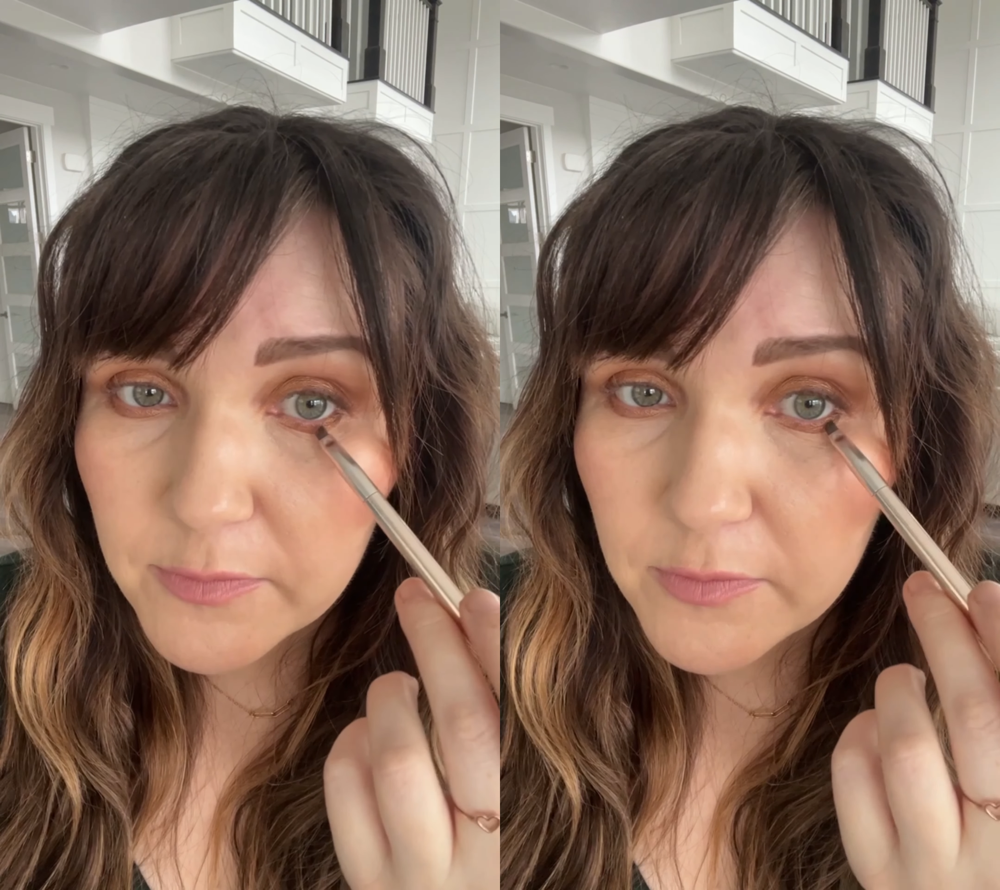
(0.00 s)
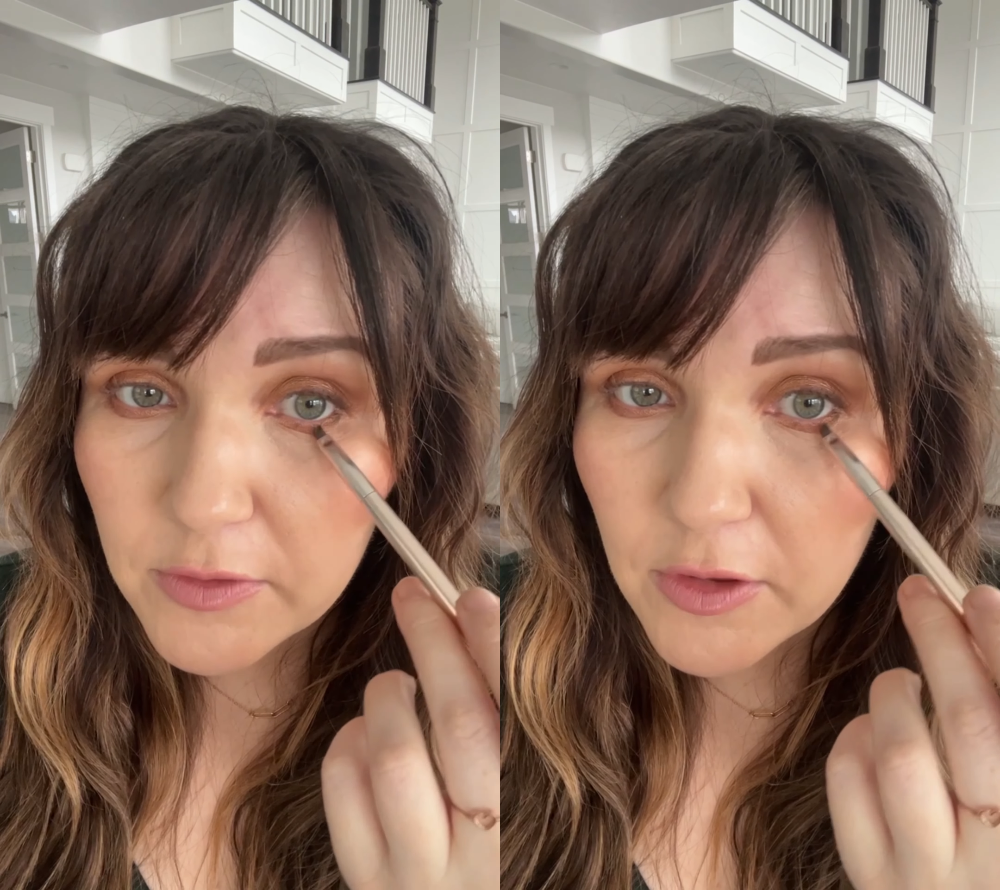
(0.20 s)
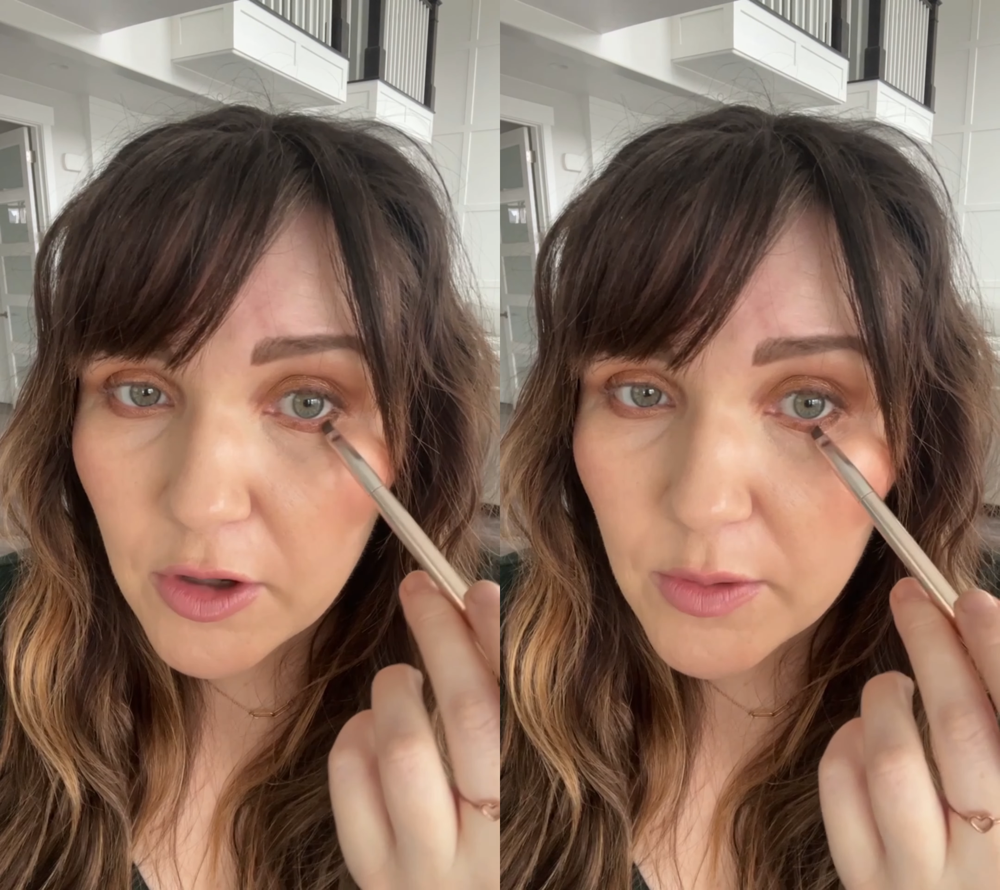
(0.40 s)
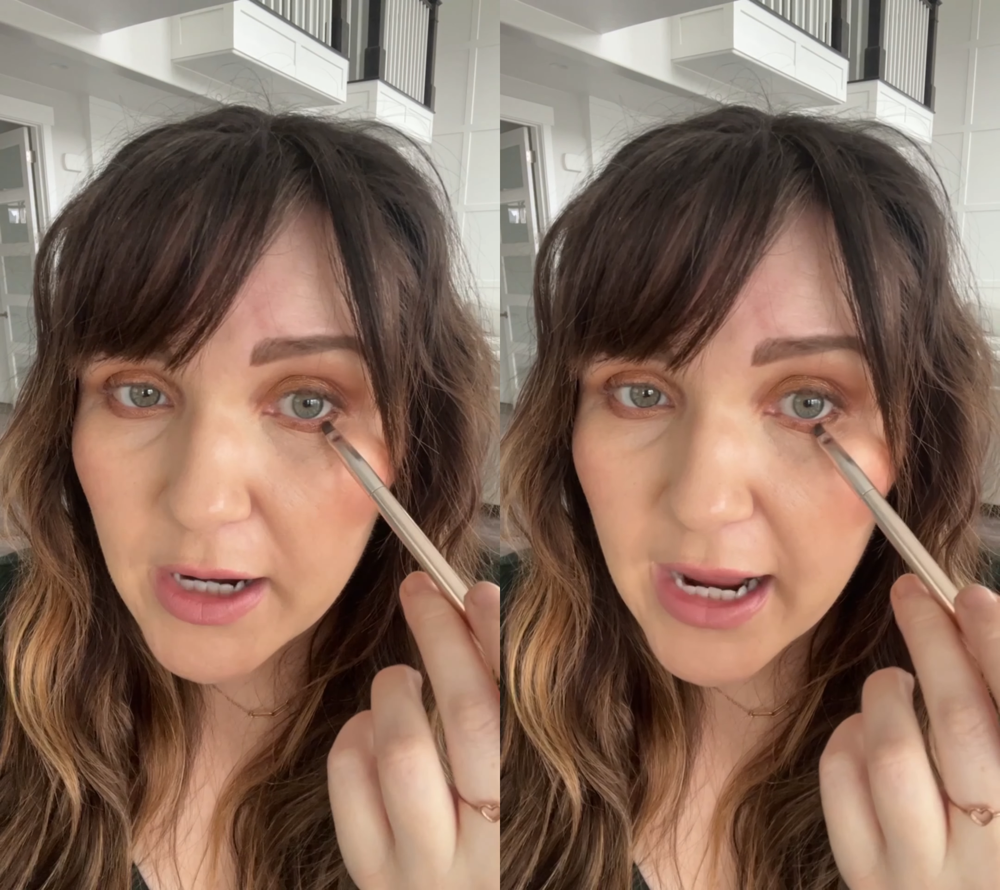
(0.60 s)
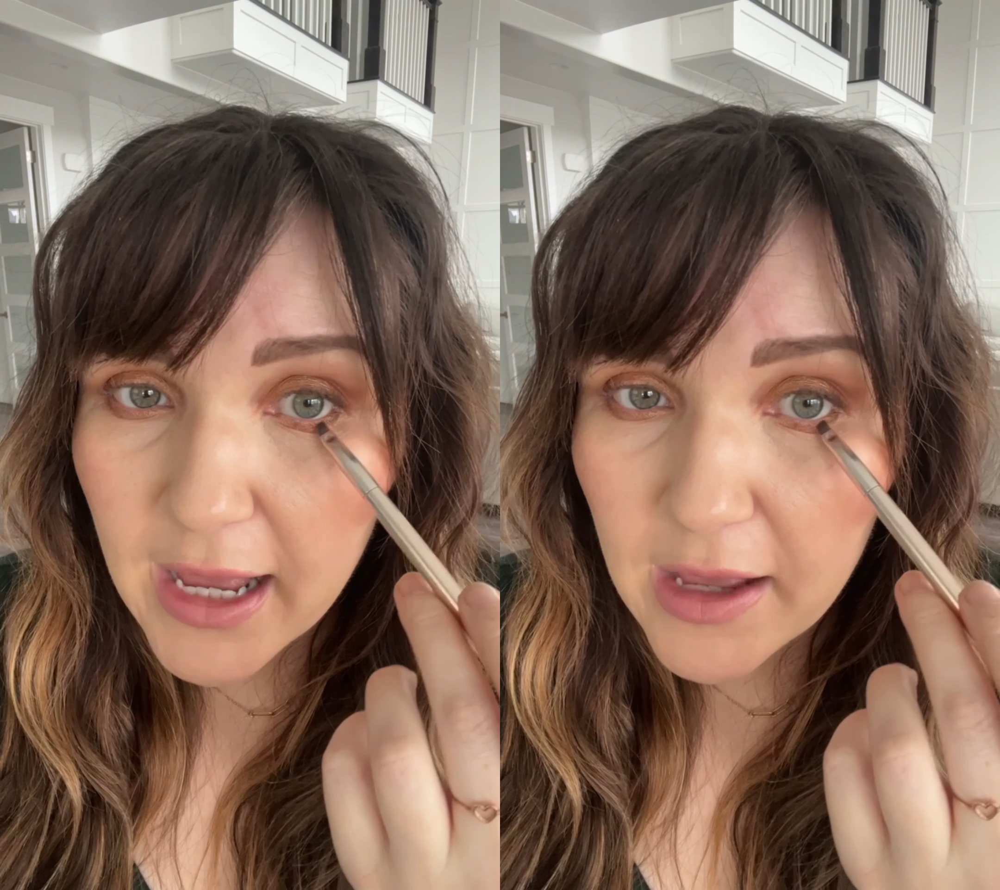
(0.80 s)
lower
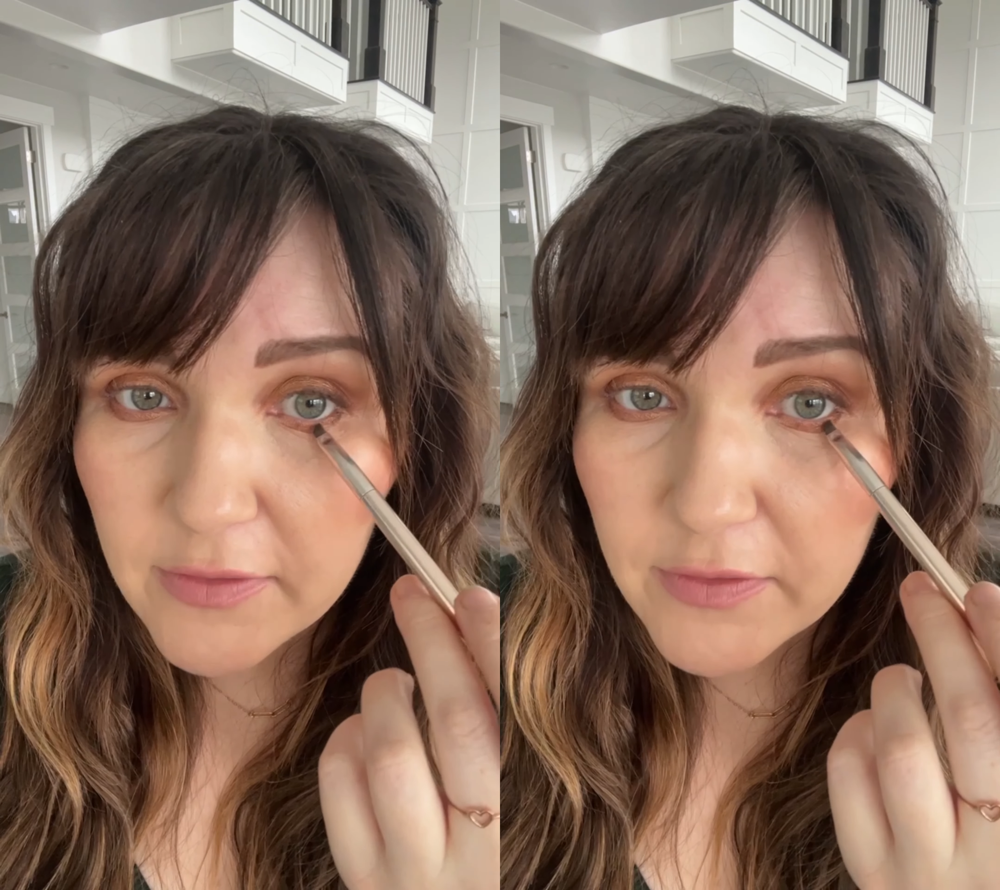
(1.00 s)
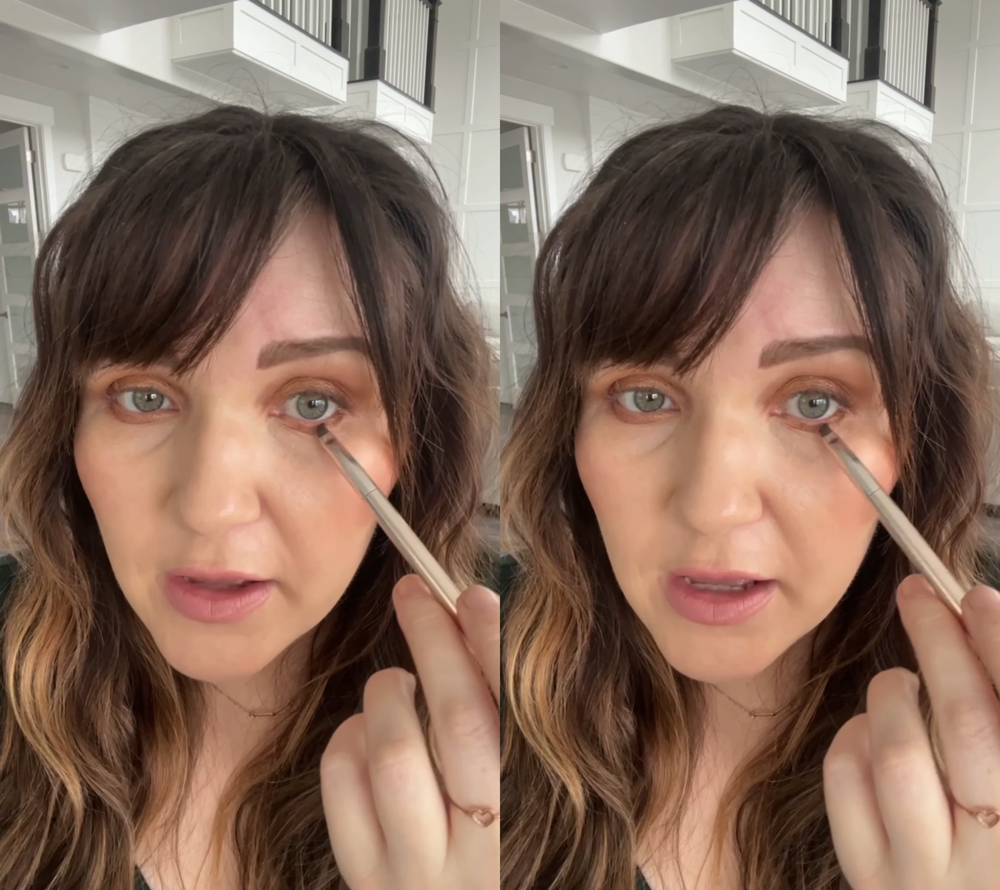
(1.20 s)
half